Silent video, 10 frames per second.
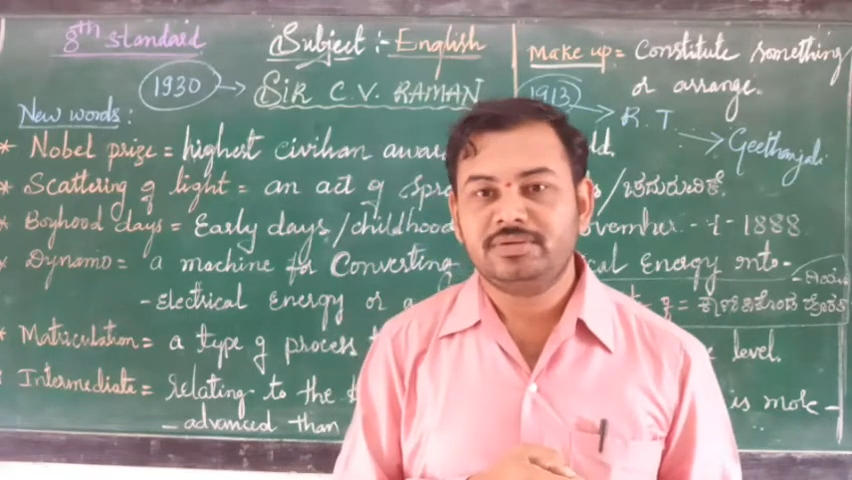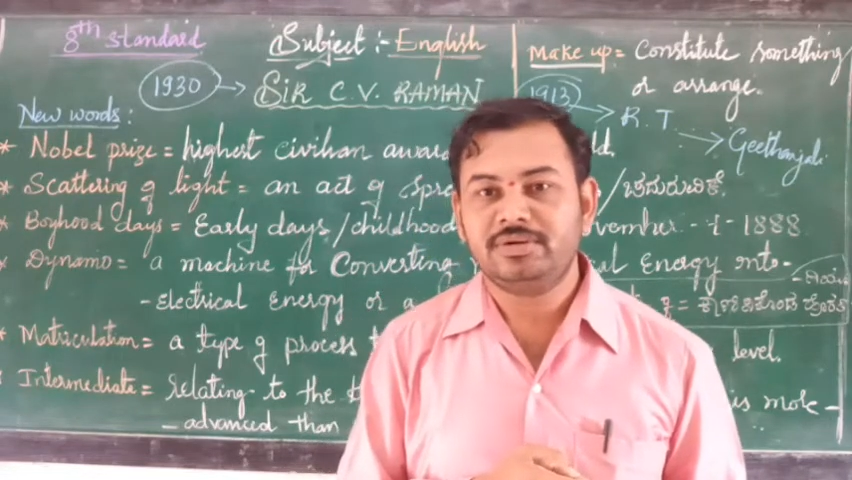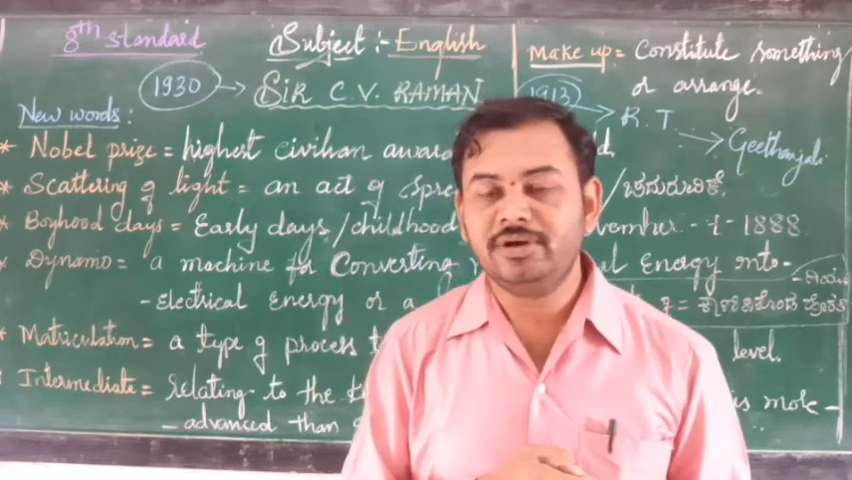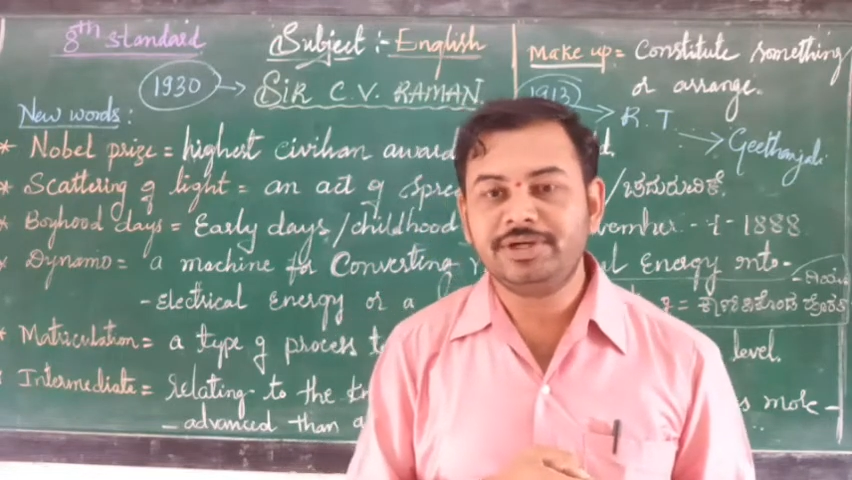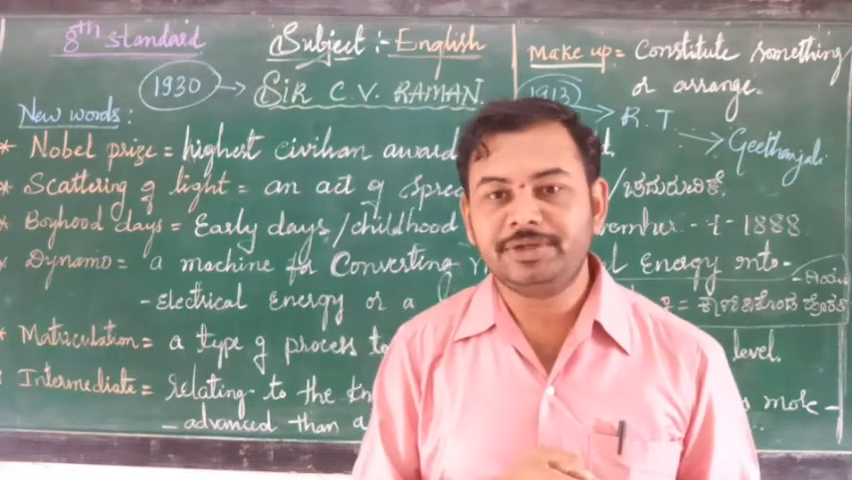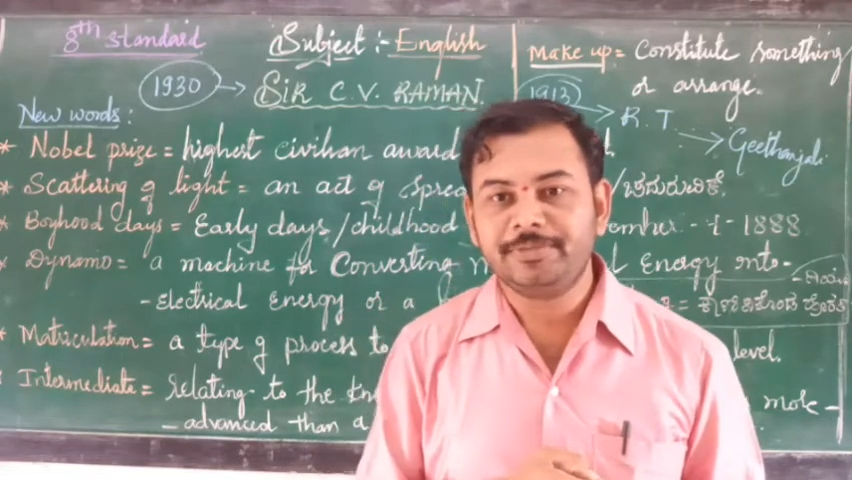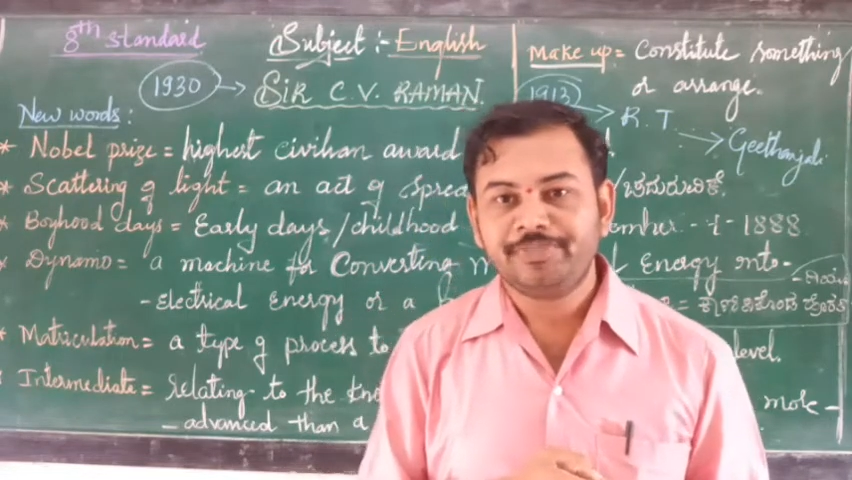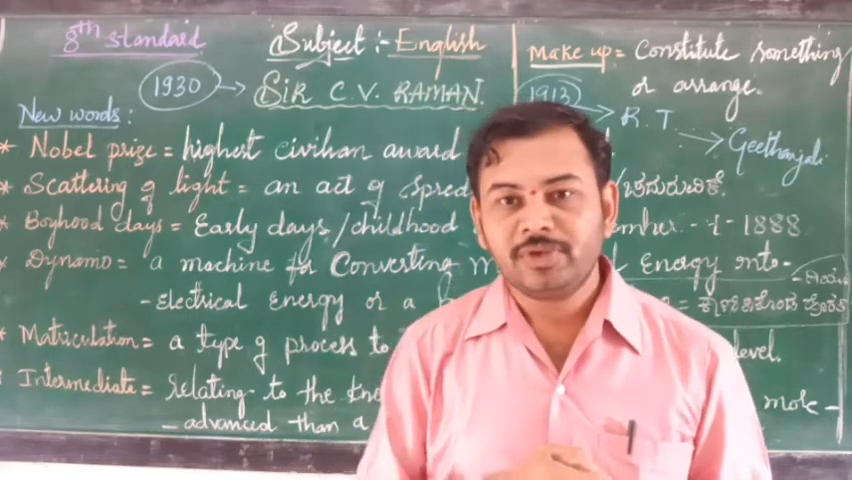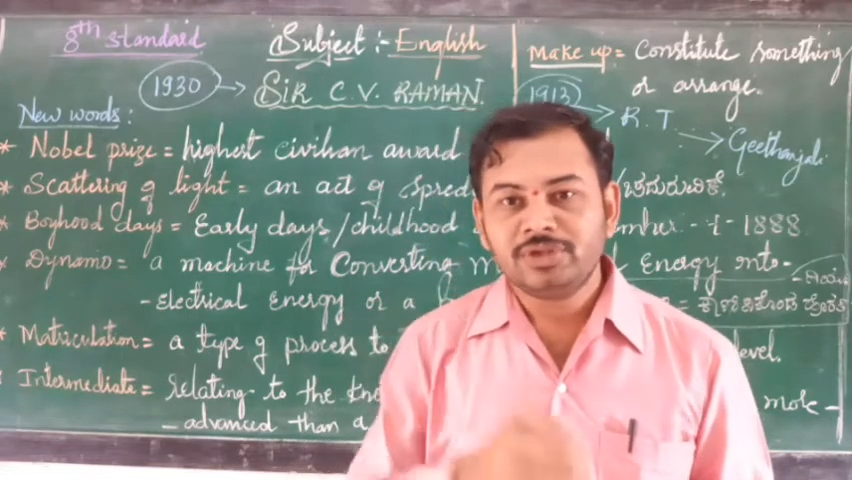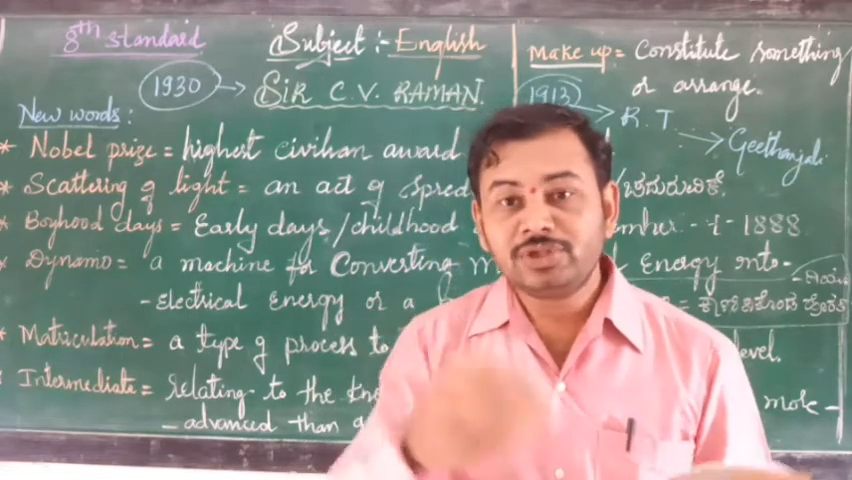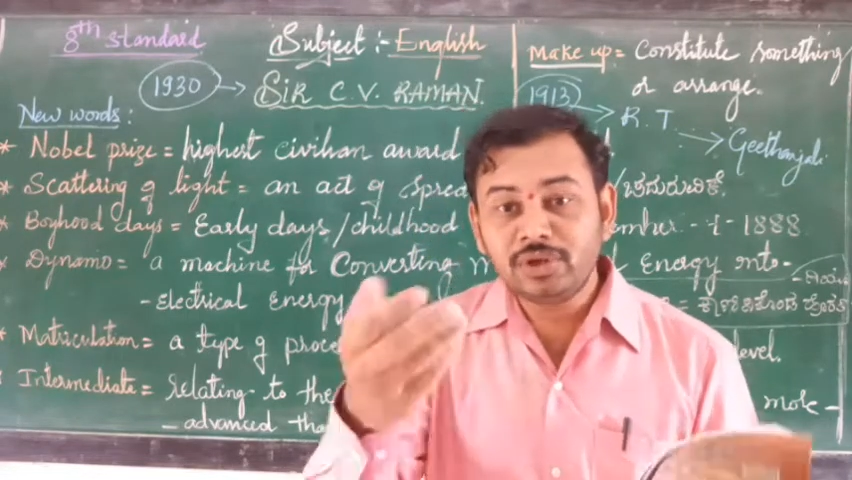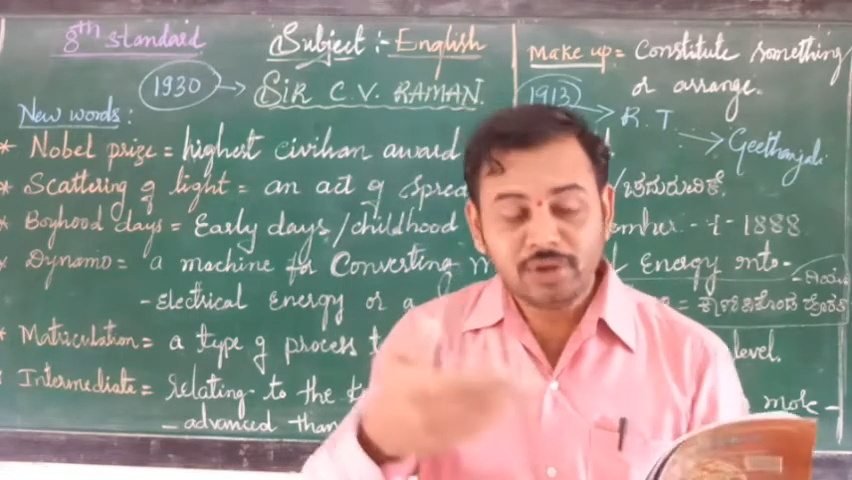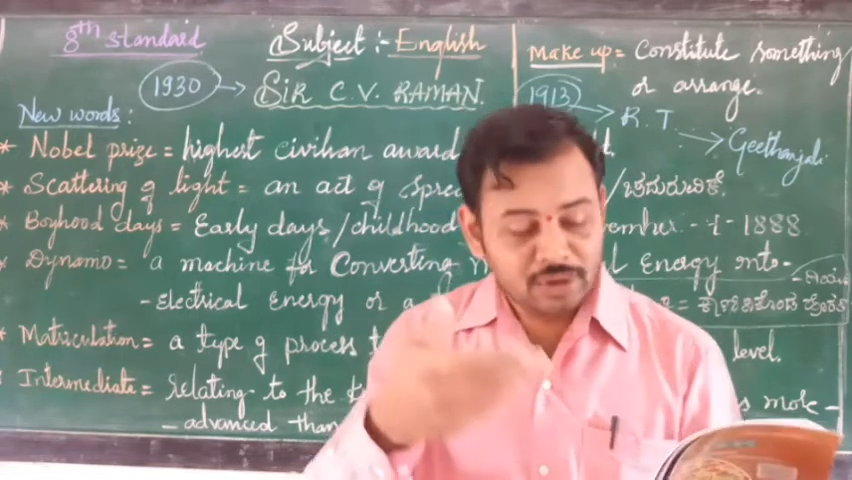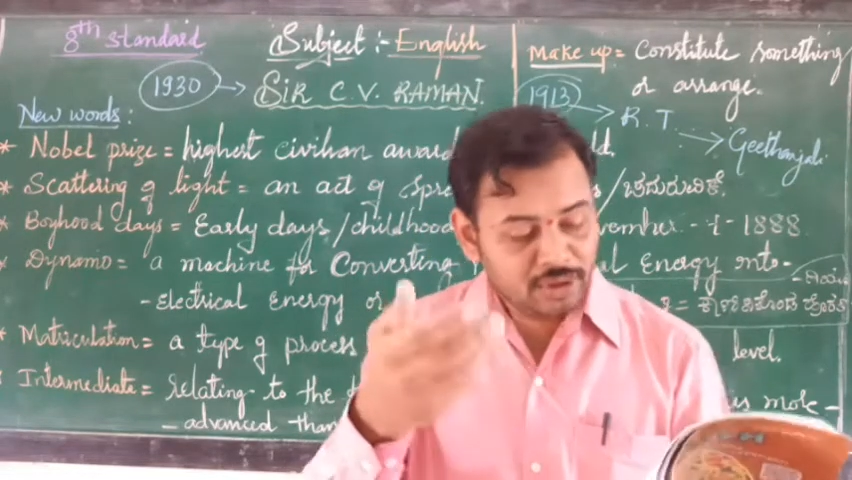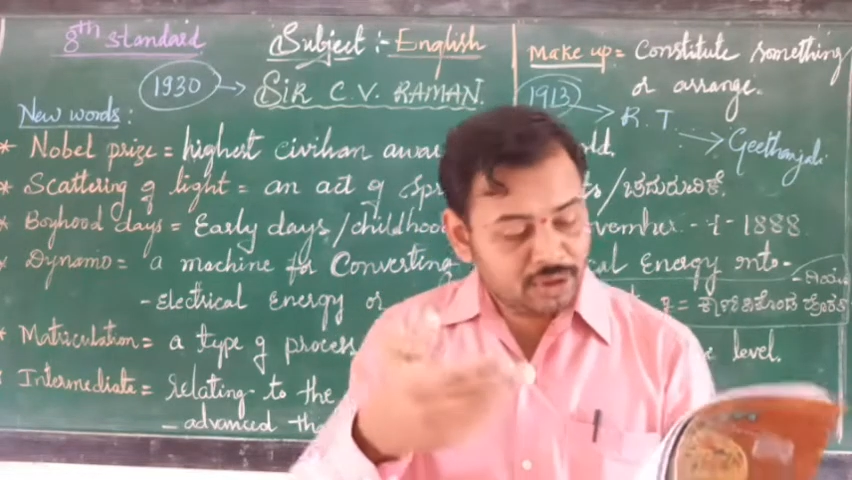Got it?
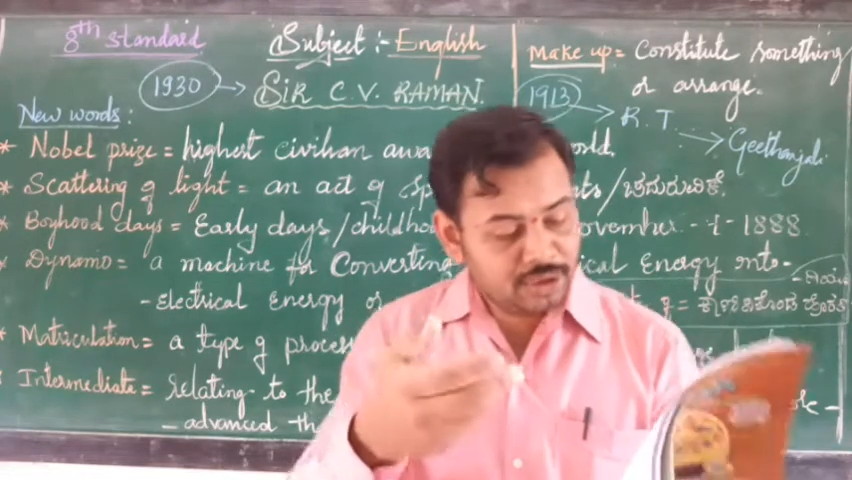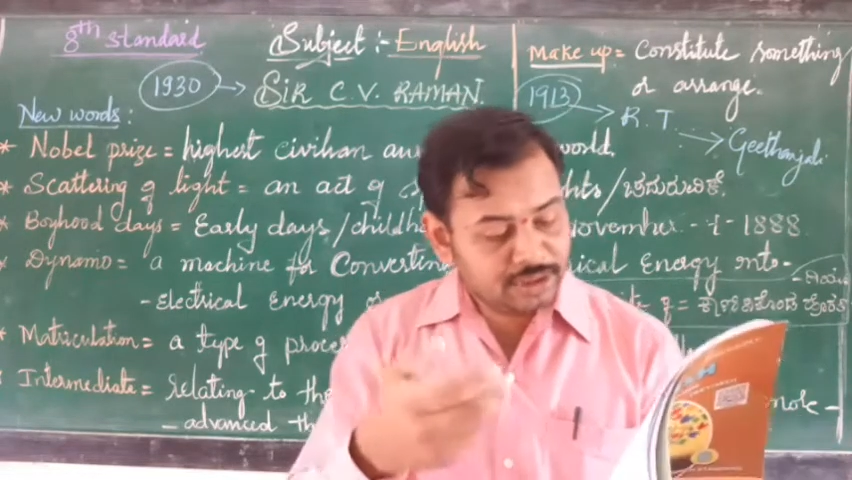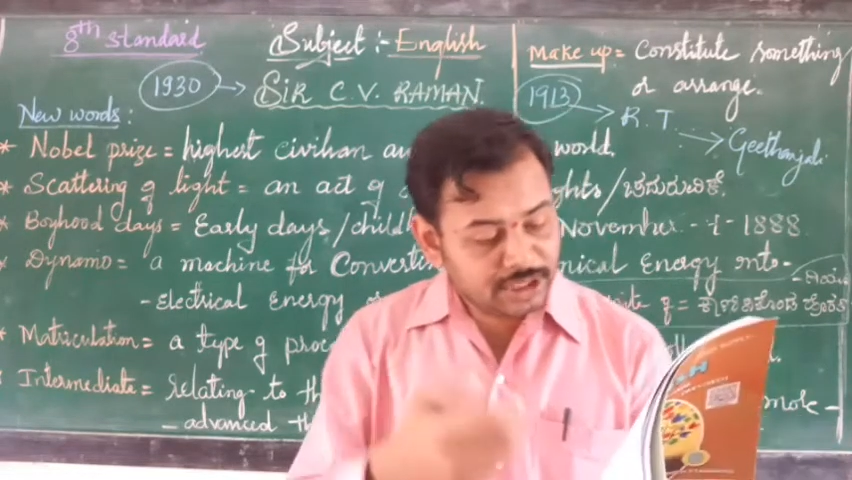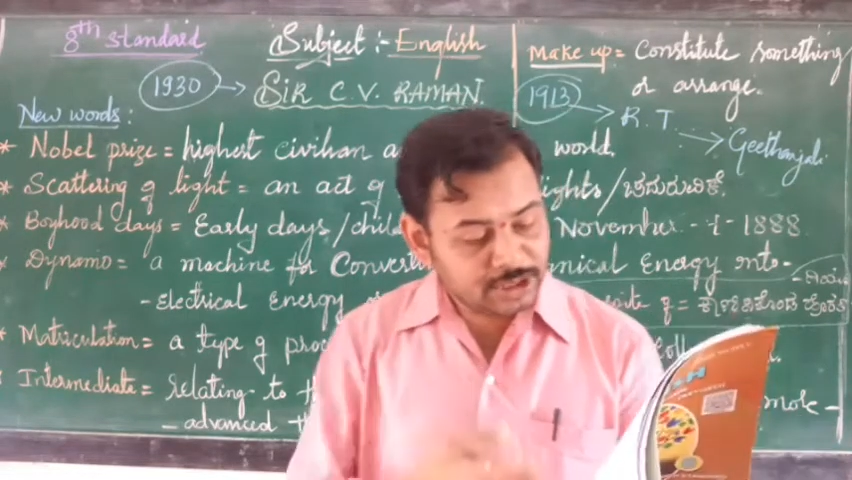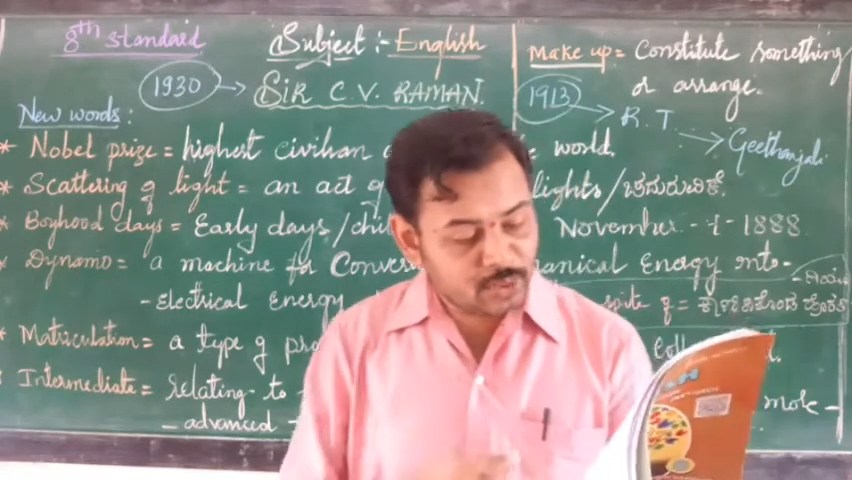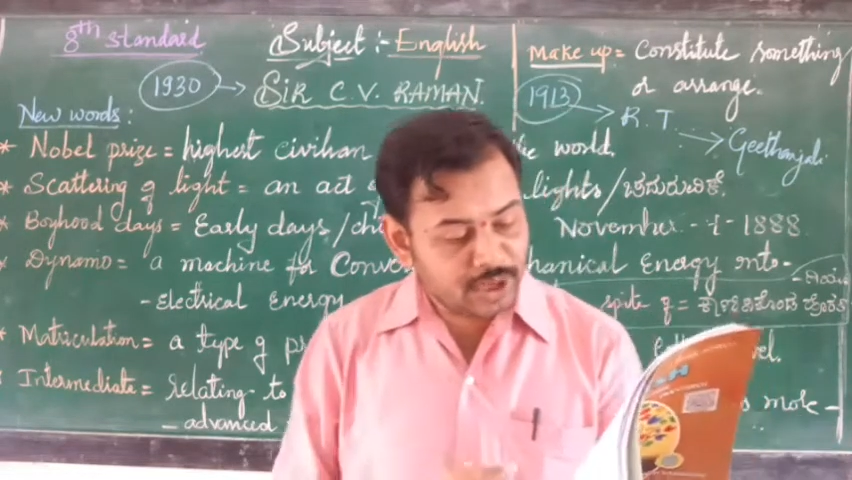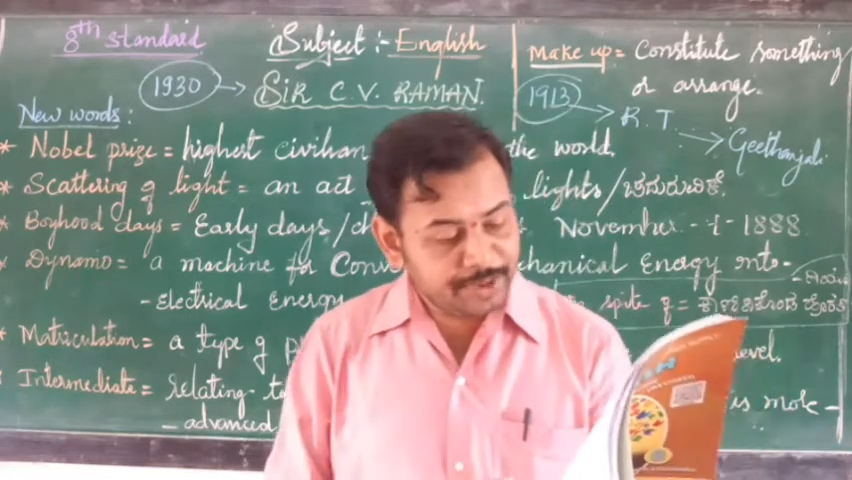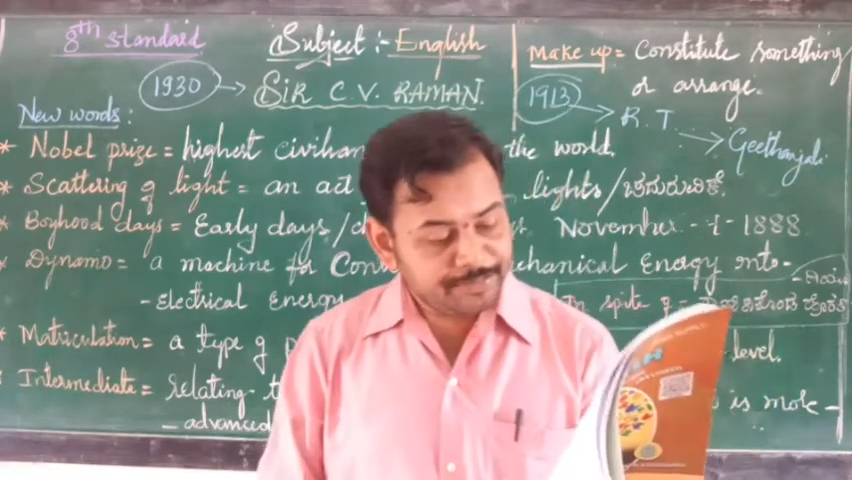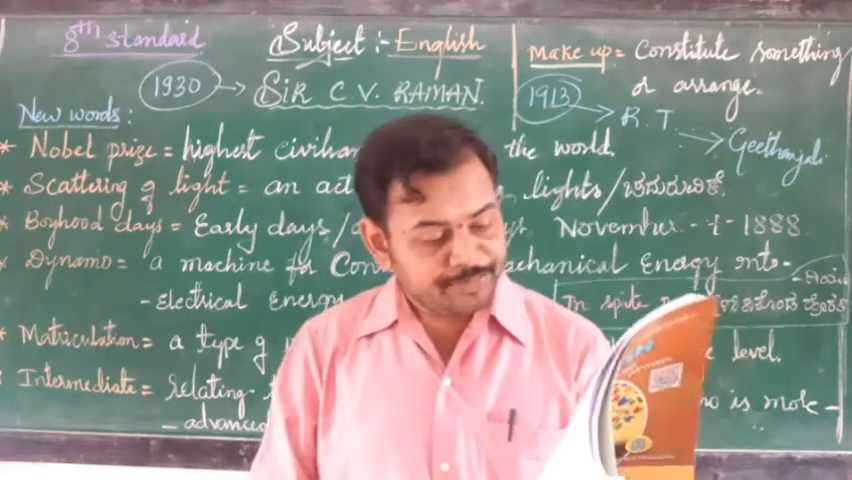So that is why,